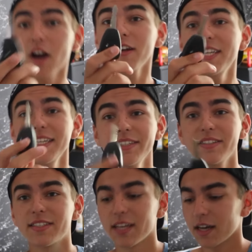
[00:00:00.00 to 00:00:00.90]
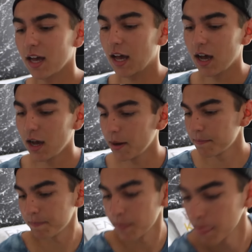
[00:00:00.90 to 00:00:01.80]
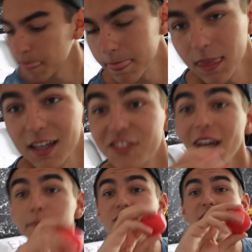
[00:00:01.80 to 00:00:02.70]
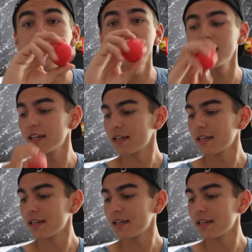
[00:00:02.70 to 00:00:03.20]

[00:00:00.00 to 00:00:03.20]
car keys, a chapstick,